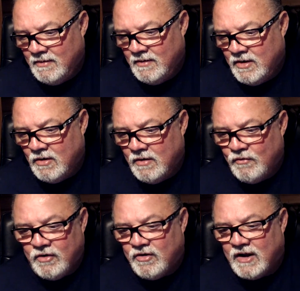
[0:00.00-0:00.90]
Yeah,
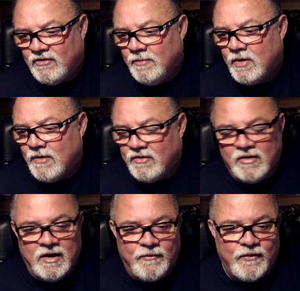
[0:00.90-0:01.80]
Richard asked him a question,
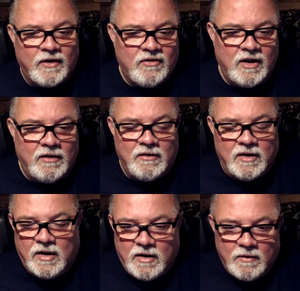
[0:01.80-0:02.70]
he fixed it
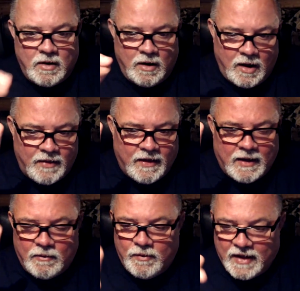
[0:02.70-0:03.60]
like
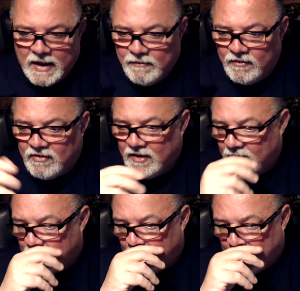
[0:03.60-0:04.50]
that without even seeing the
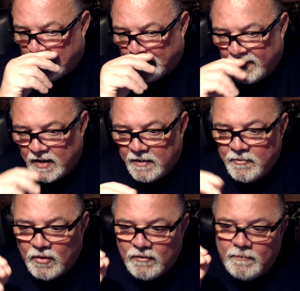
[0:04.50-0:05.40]
dog. And I'm
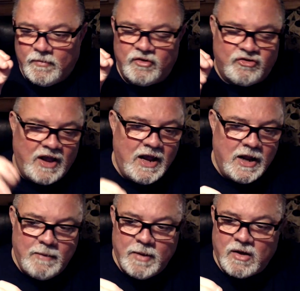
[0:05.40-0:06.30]
not saying
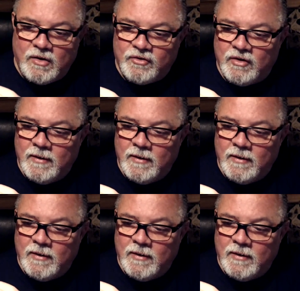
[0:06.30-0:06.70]
it because